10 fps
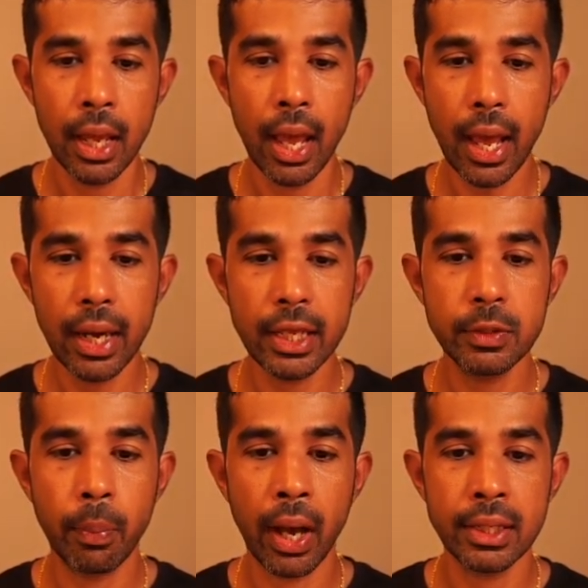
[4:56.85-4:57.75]
And let's
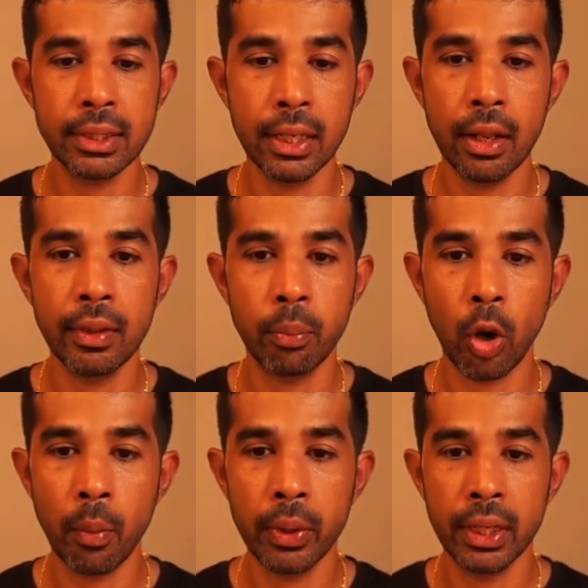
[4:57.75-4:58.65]
pass in the
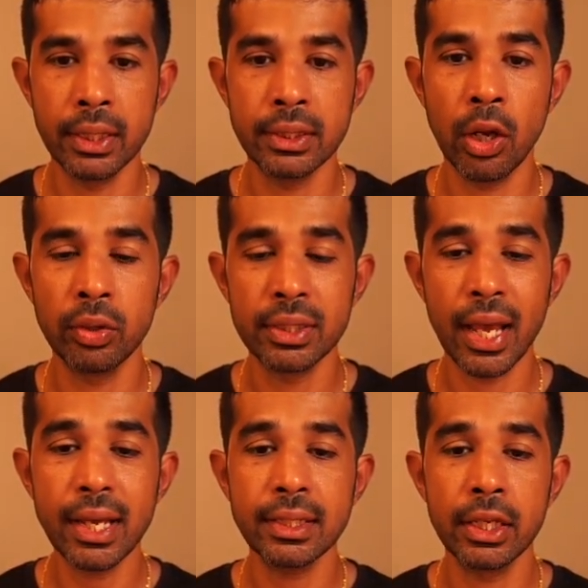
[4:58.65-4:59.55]
properties. Now this has a